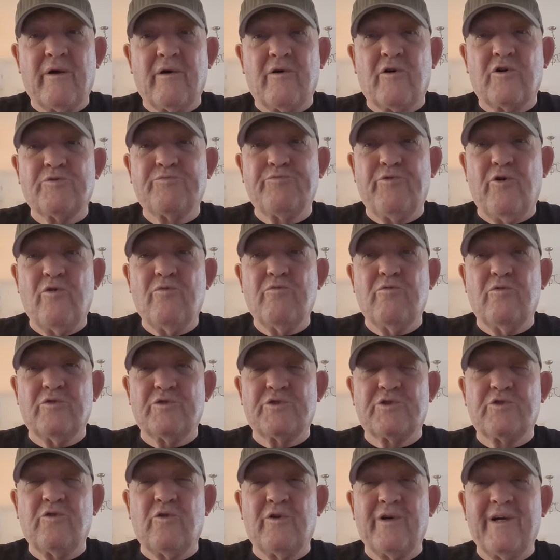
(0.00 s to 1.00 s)
Because
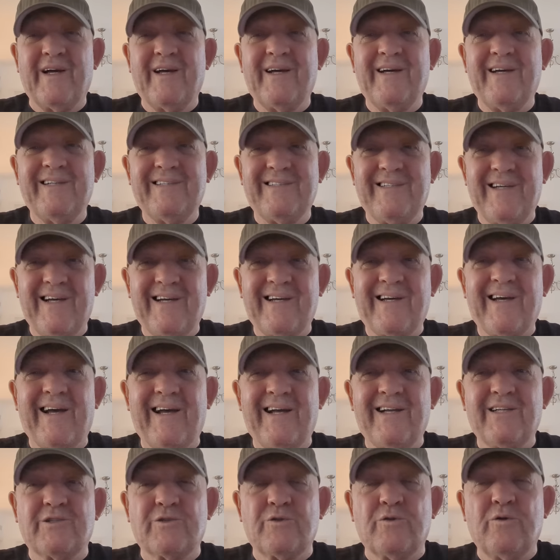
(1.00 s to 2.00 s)
Broadmoor's not easy to get
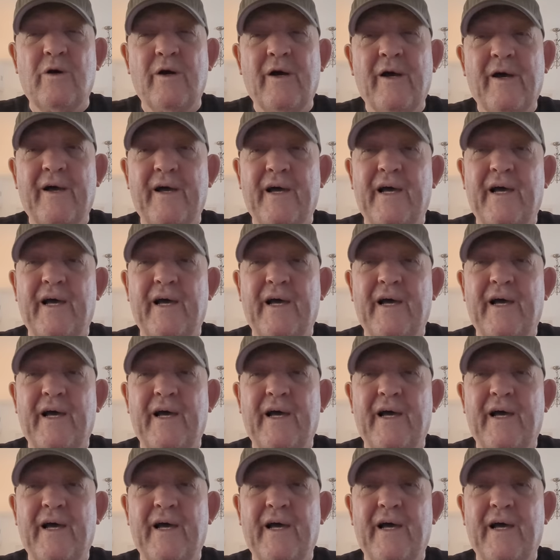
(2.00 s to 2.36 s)
into.